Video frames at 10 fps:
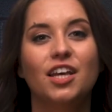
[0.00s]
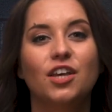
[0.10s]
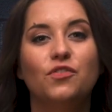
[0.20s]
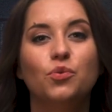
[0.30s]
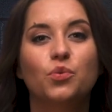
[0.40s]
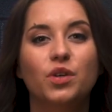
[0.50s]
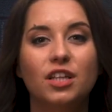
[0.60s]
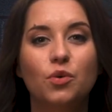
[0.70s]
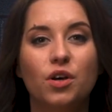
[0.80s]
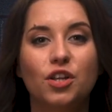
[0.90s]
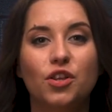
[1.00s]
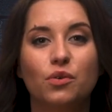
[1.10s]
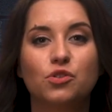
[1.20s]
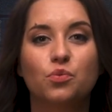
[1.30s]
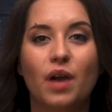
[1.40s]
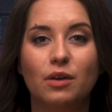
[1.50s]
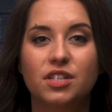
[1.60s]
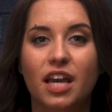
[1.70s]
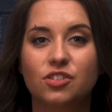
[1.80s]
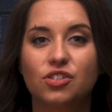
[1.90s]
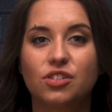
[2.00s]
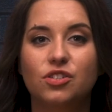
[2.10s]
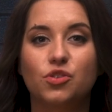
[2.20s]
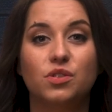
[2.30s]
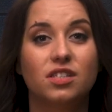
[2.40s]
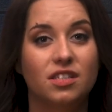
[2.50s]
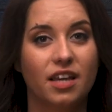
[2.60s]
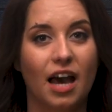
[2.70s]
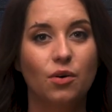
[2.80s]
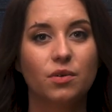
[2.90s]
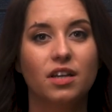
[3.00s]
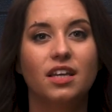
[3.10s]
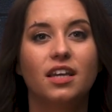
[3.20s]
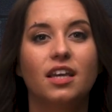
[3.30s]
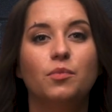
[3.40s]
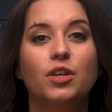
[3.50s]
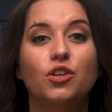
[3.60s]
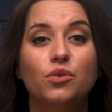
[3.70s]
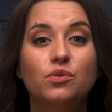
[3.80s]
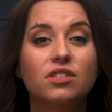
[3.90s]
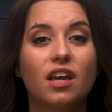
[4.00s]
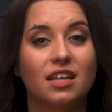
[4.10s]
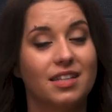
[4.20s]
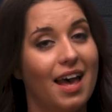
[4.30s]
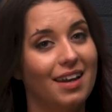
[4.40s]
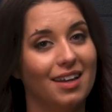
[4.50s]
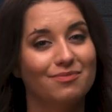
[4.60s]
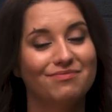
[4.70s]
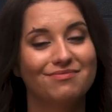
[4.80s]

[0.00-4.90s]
If you really wanted those rounded edges to stick out, it can be used as a heading.